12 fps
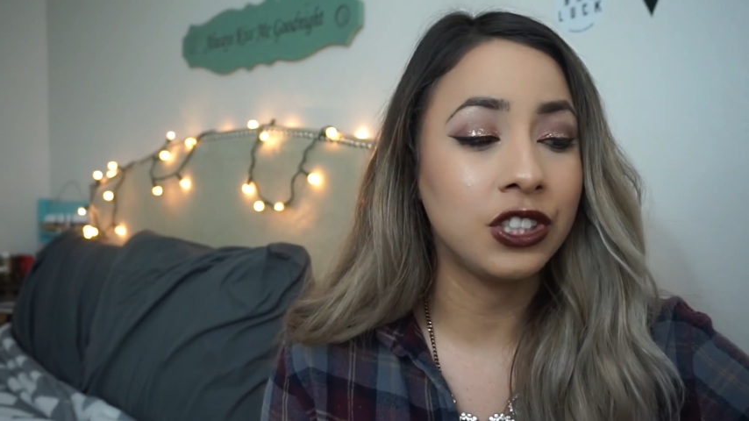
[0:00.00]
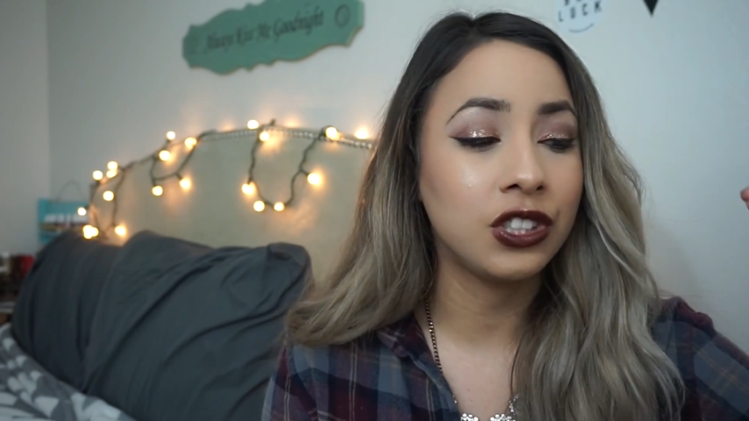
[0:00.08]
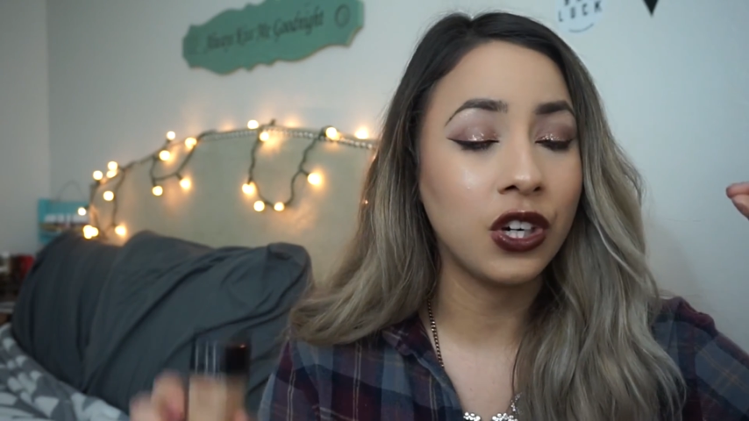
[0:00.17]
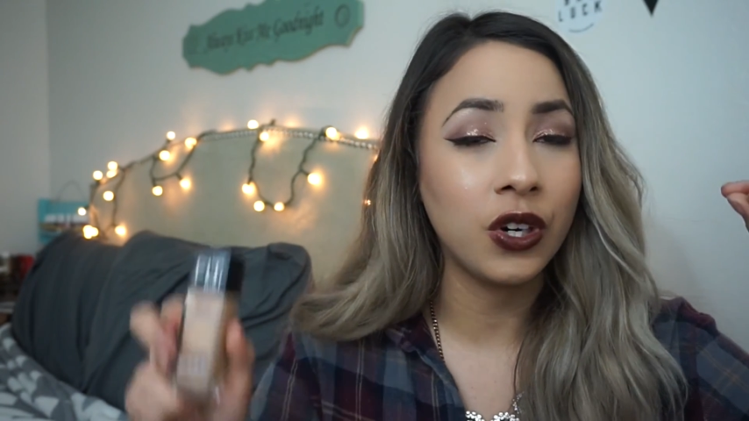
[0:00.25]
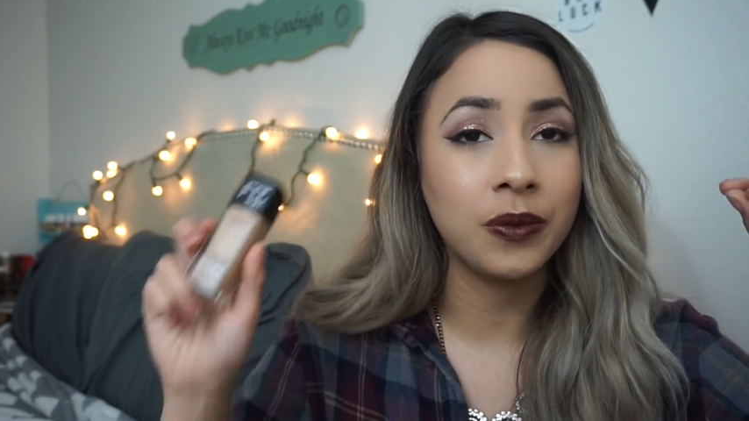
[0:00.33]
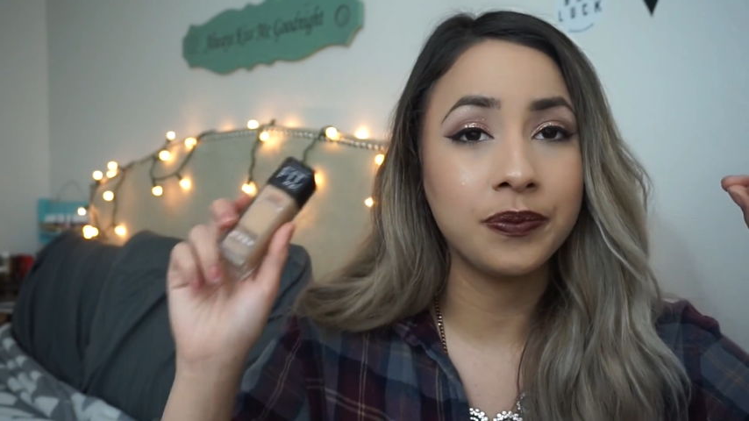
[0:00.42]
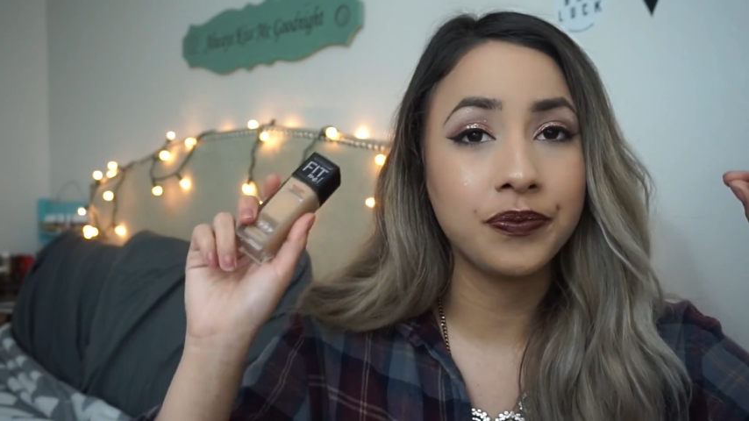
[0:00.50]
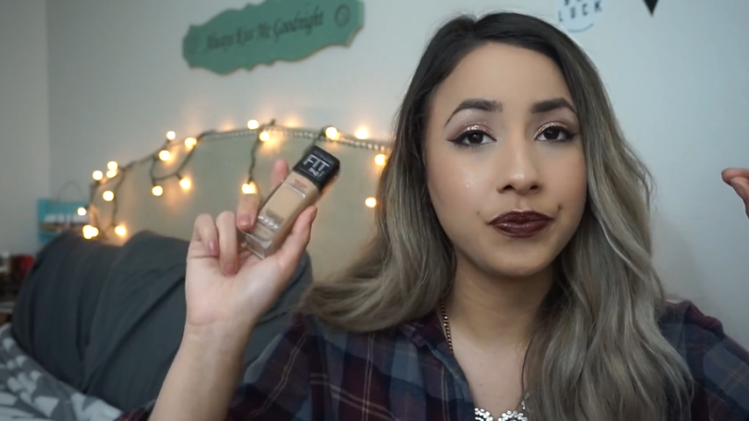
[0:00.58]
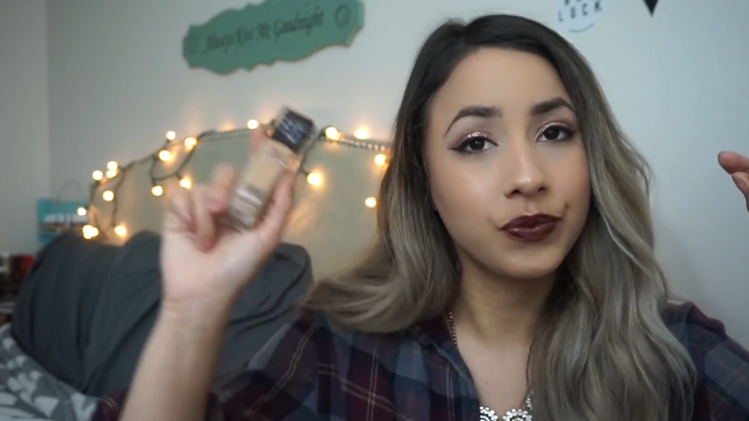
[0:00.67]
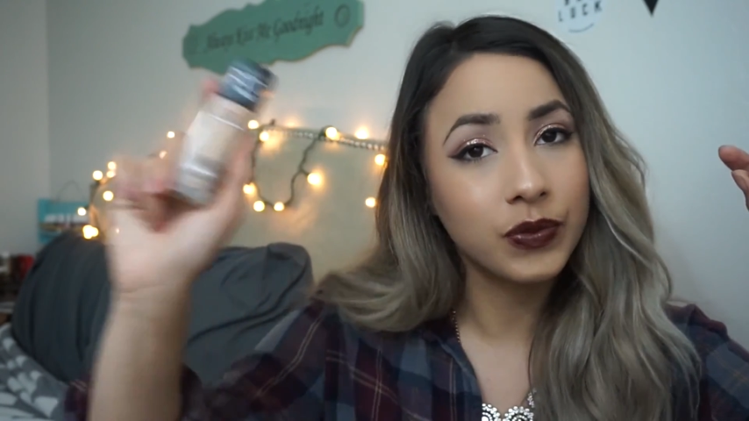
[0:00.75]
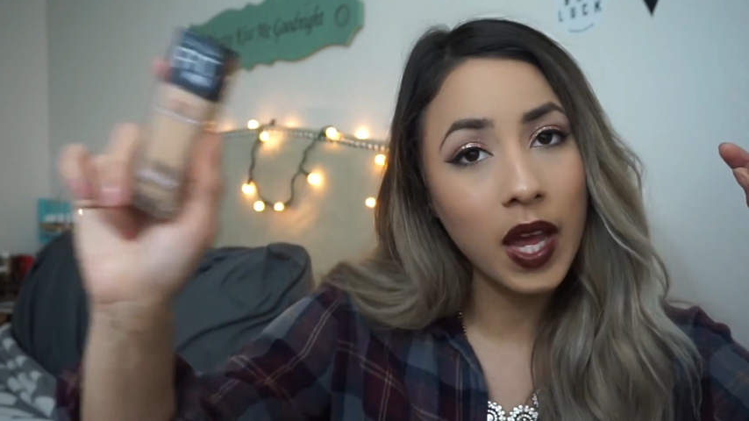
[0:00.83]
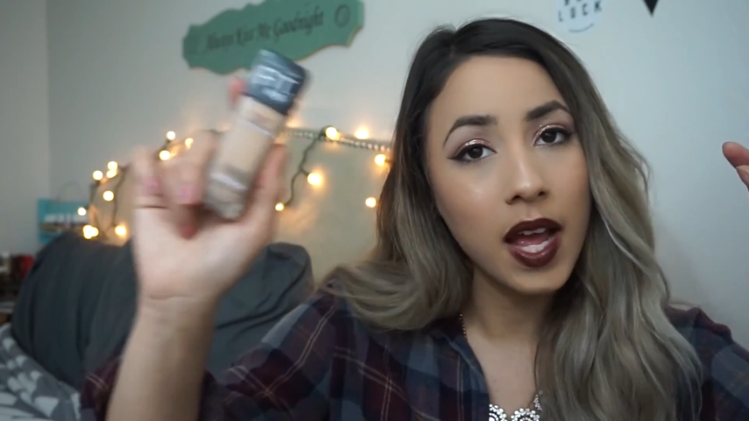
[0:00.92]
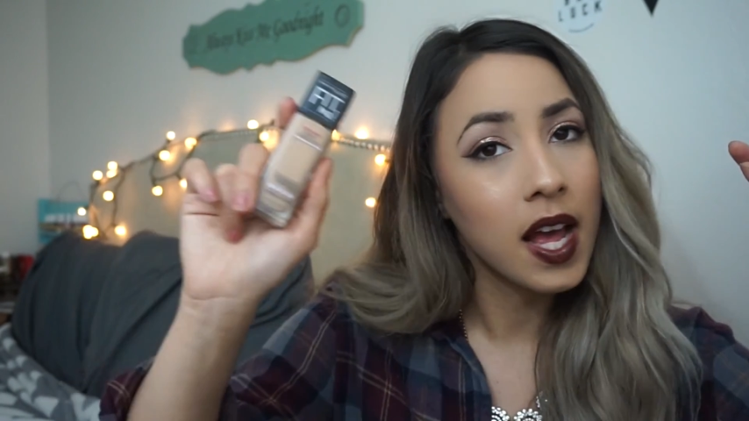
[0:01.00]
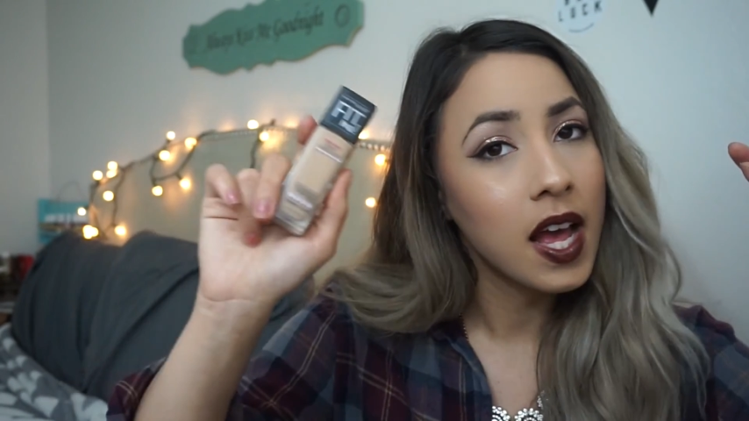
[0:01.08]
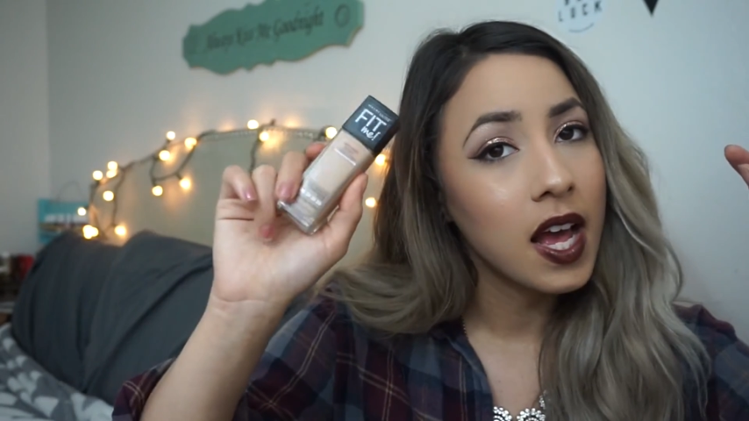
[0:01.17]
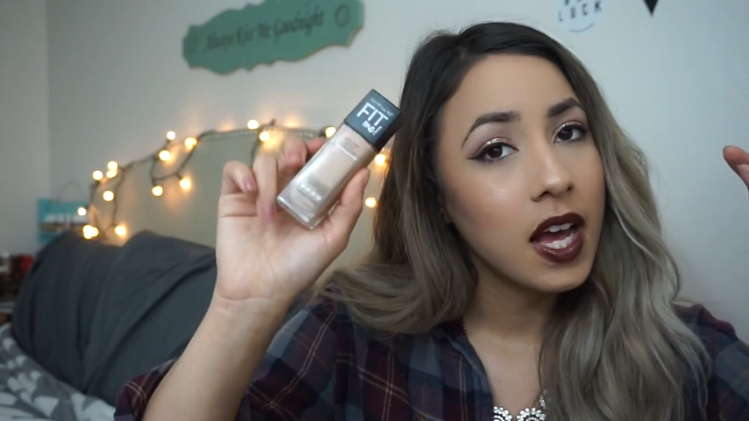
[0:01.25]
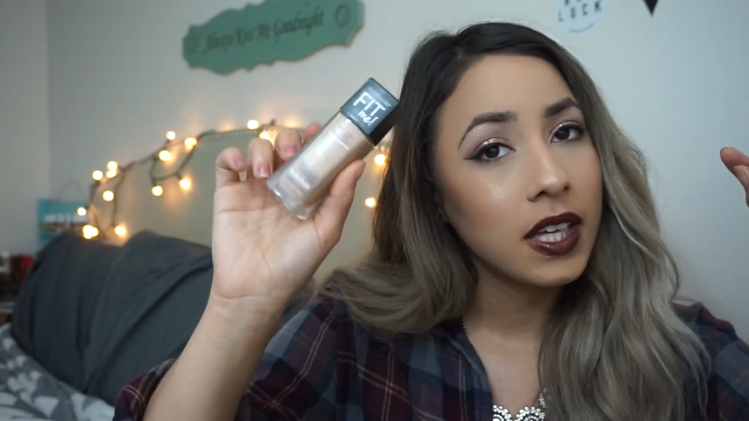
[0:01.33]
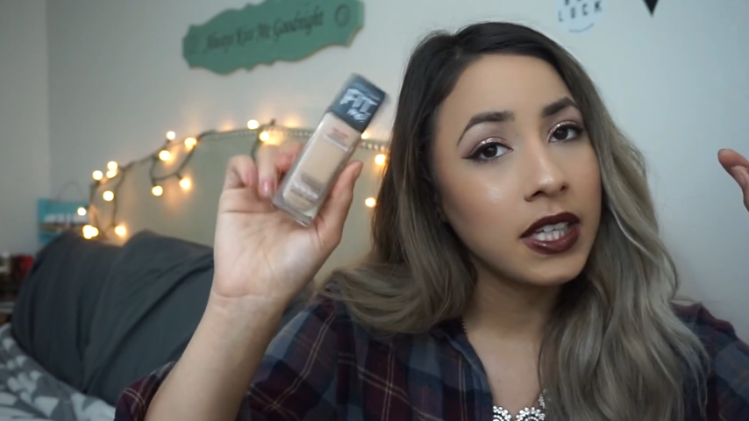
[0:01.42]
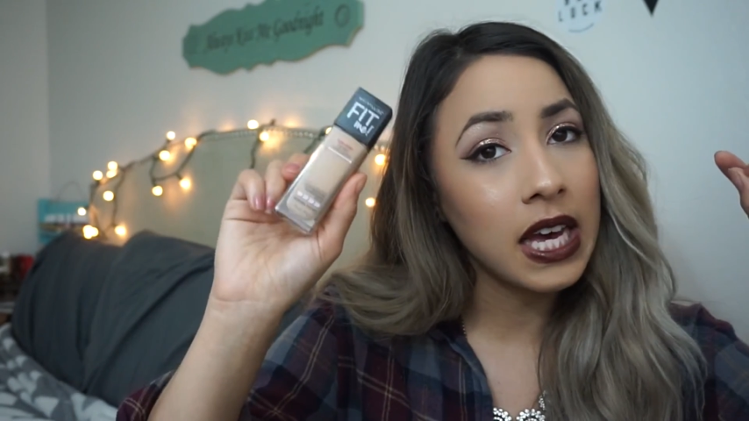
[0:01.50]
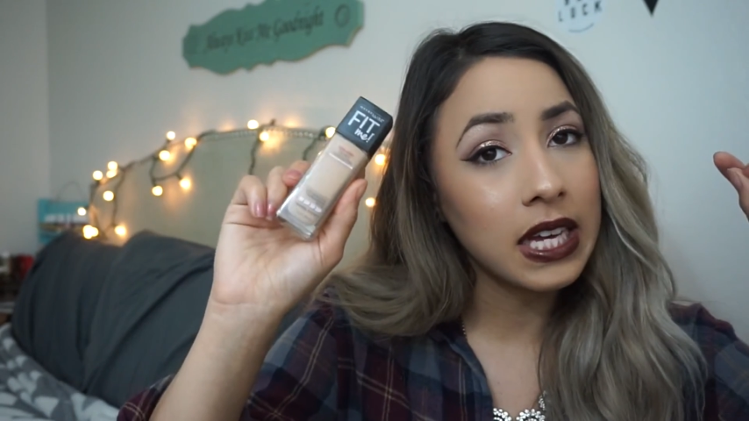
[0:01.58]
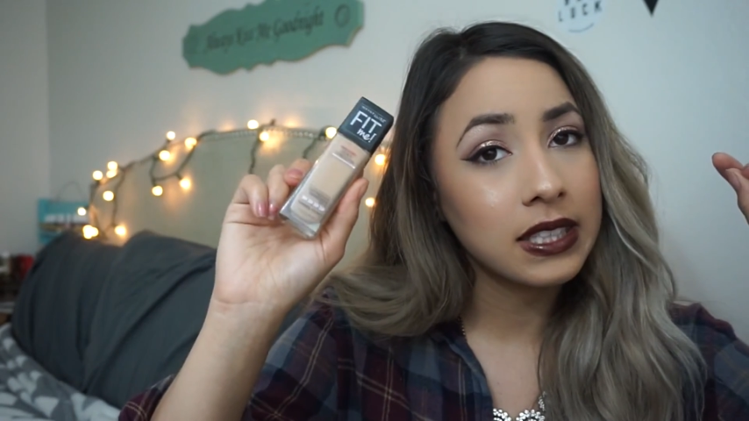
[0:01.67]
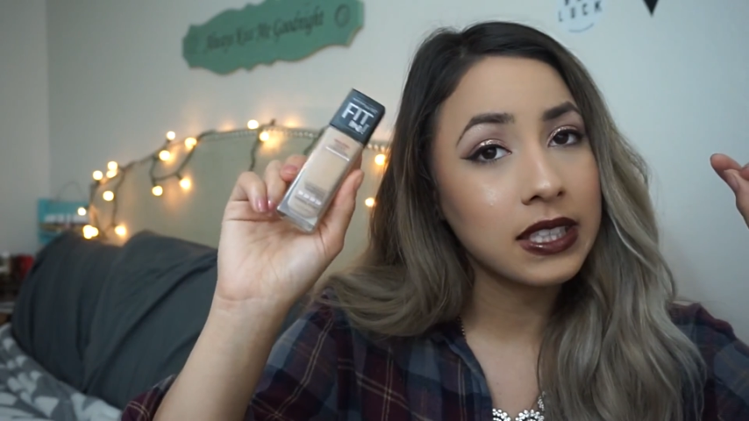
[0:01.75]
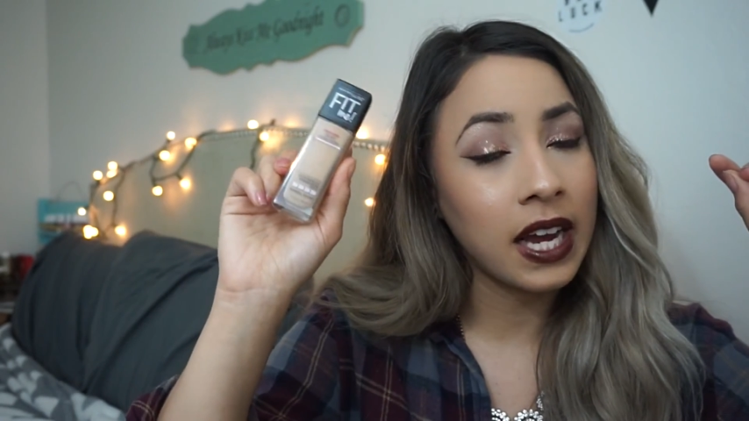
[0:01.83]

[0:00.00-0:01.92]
So yes,